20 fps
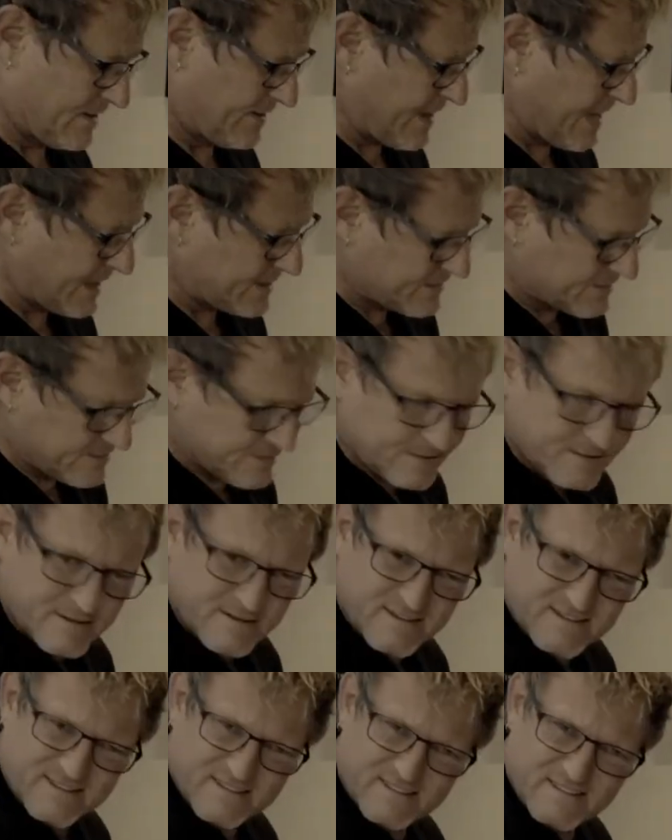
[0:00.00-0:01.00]
That's
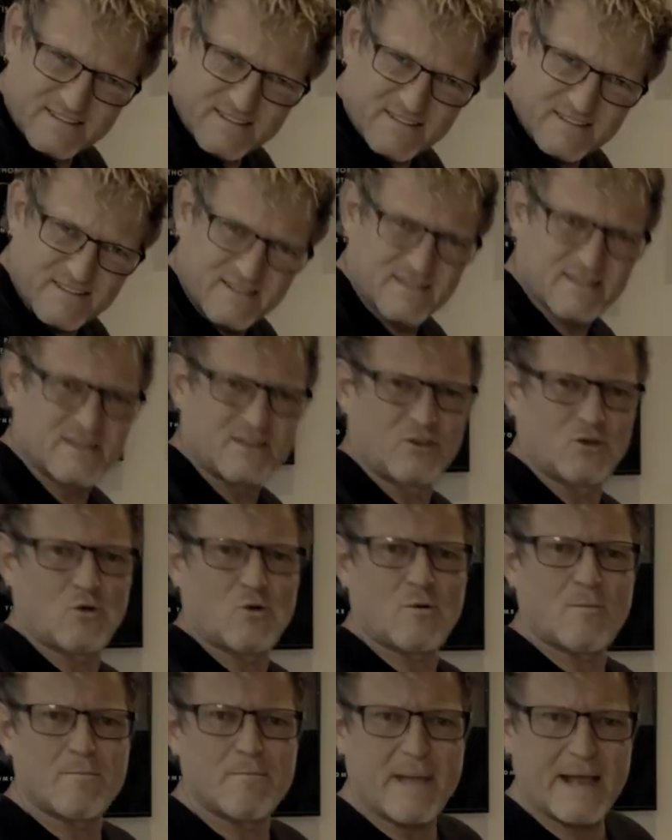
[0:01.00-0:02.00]

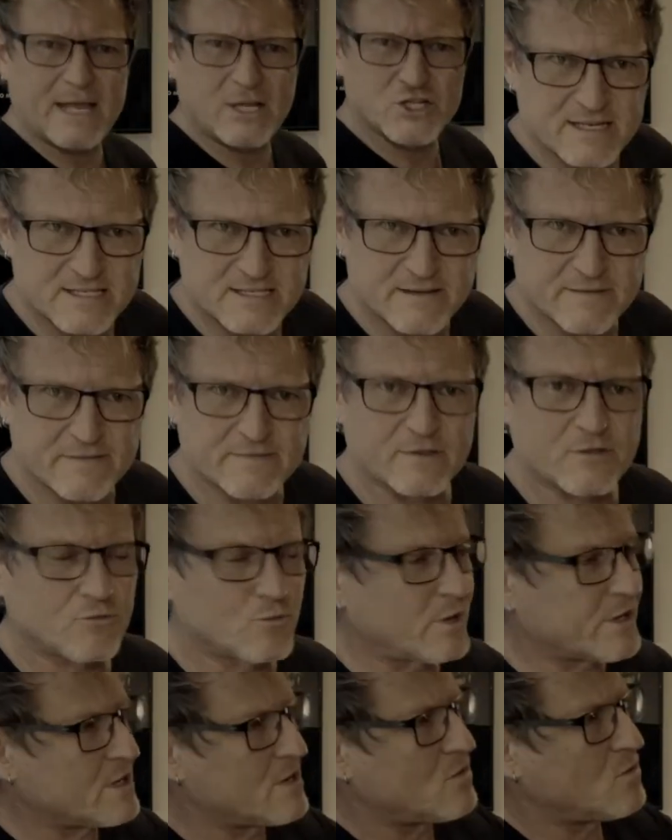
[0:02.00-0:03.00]
your major 7th,
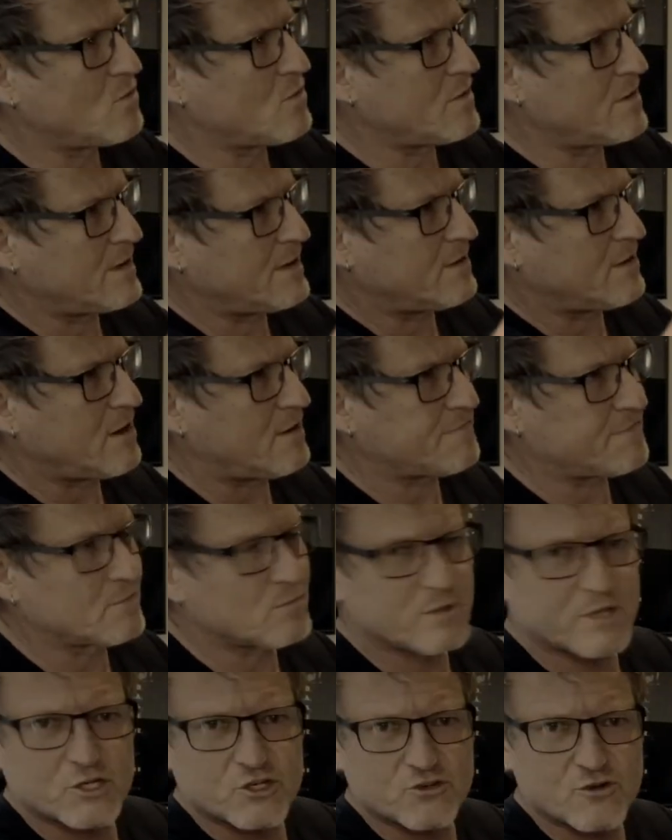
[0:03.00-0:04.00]
written often
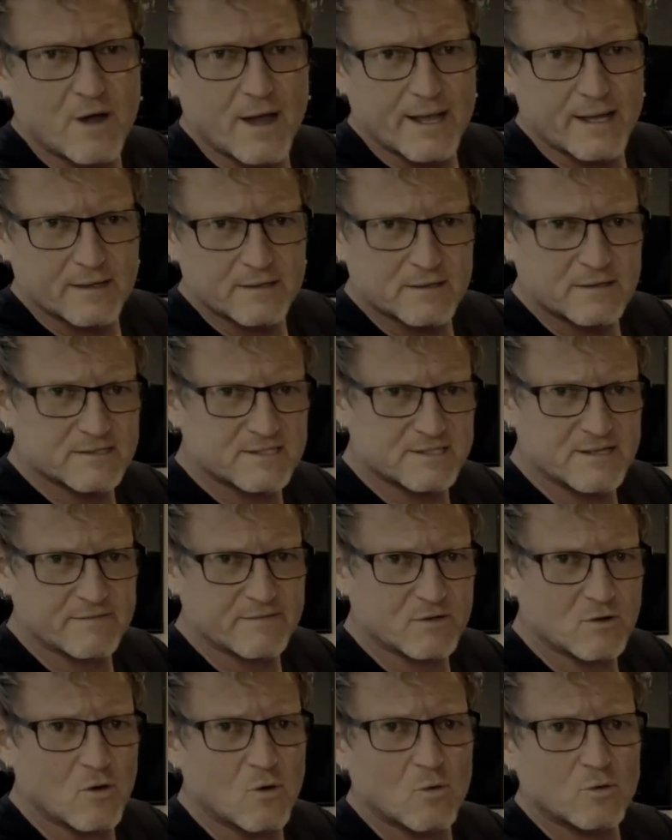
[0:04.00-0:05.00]
with a triangle
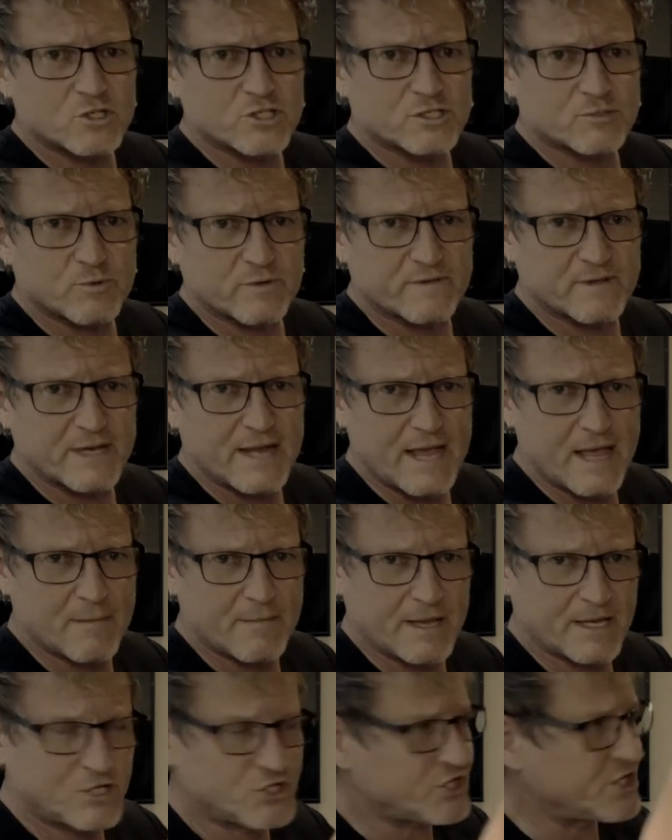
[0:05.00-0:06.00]
7 or just with an
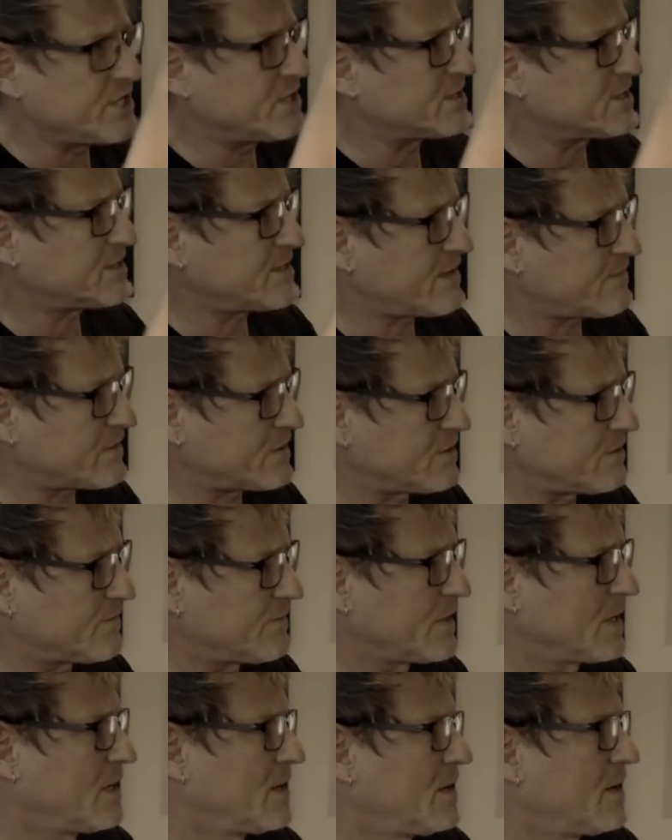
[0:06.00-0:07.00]
MAG 7.
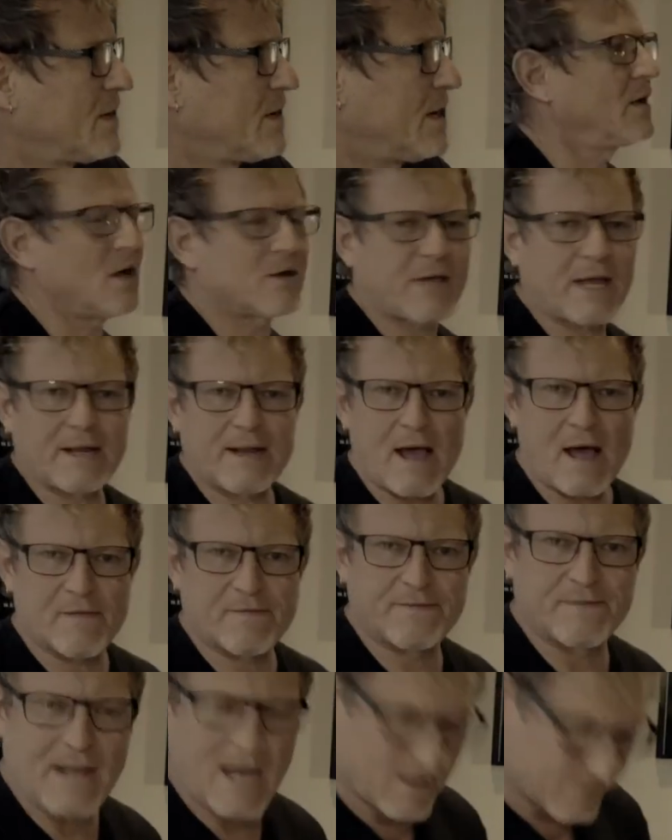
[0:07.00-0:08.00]
Okay,
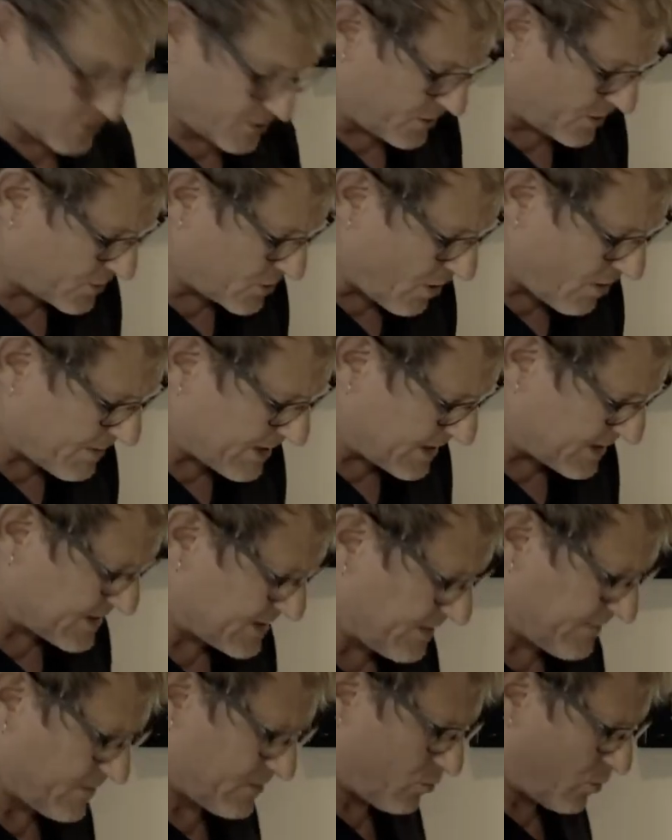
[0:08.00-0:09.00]
now to the dominant
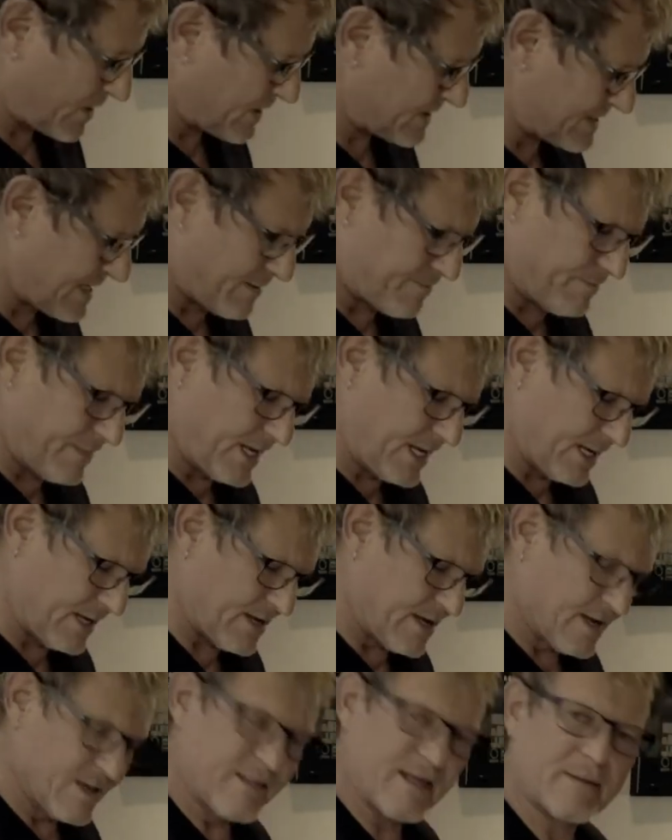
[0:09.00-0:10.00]
7th. What does that
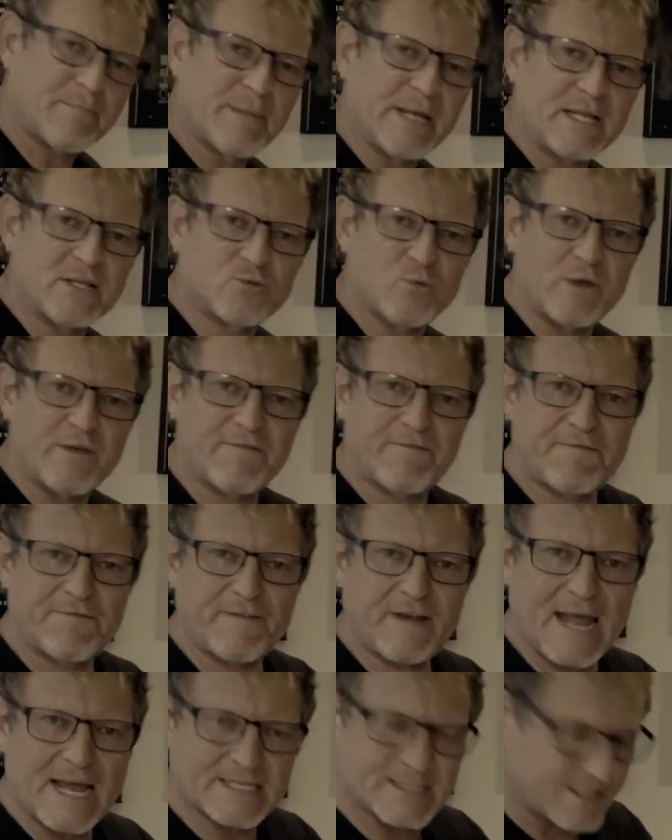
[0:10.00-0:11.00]
mean? That means we're
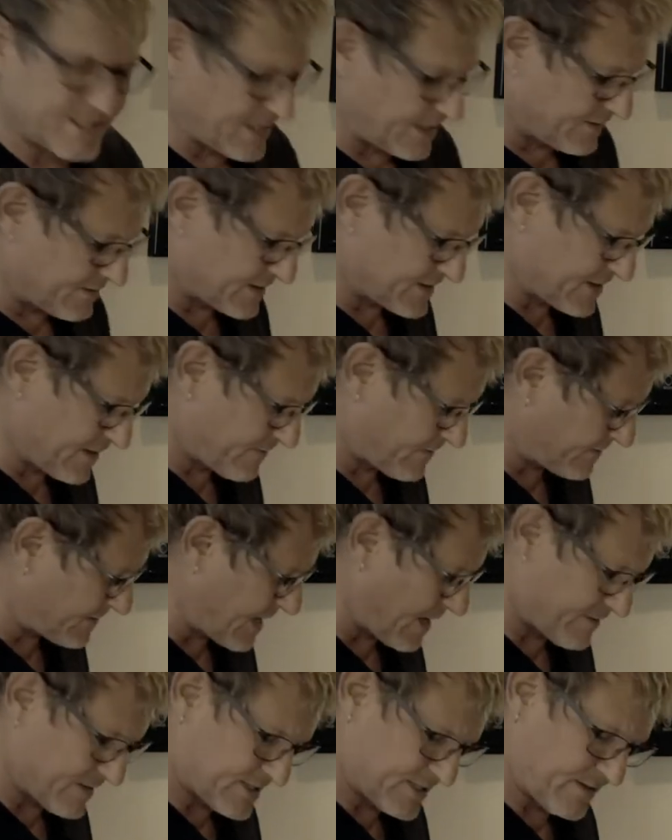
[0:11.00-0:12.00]
flattening the 7th.
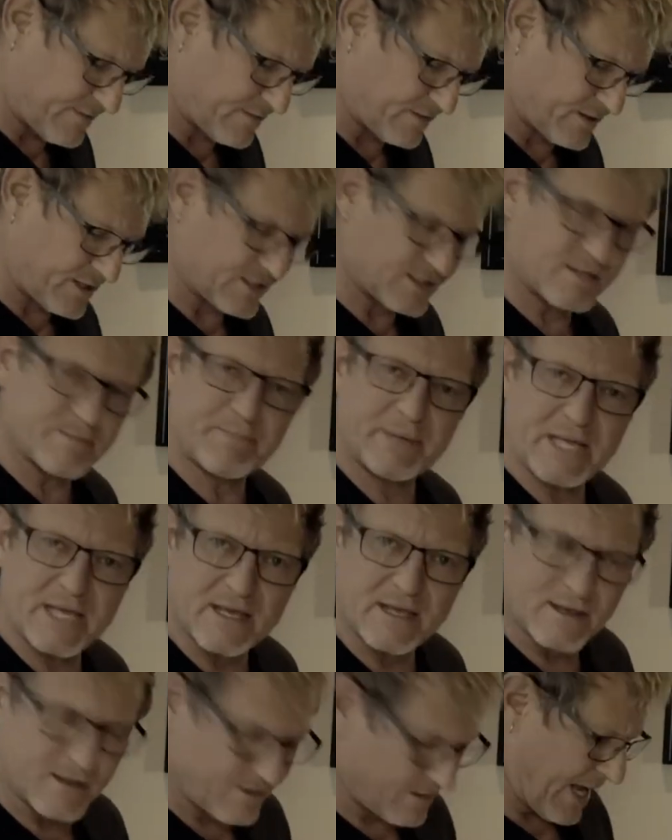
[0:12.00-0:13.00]
Now the 7th is the
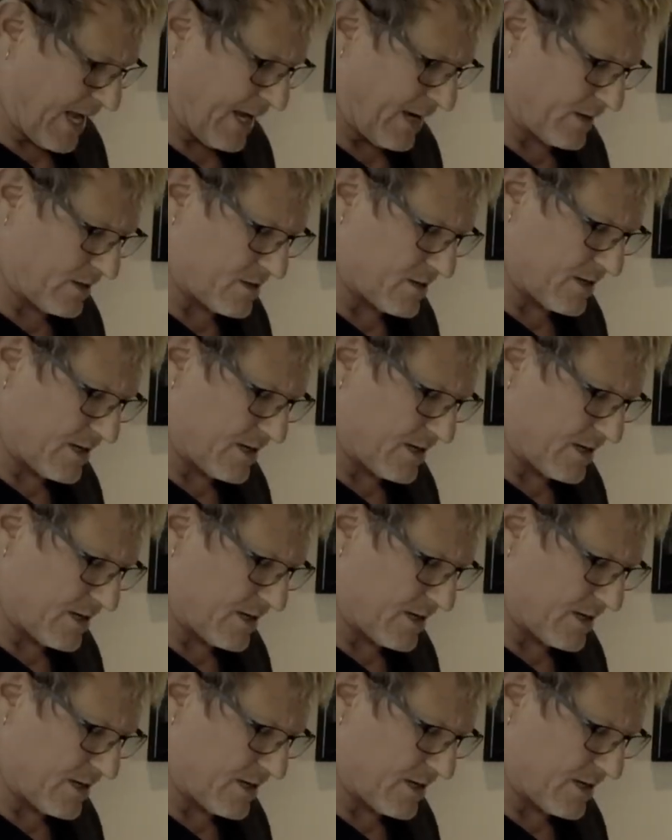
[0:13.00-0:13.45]
B, and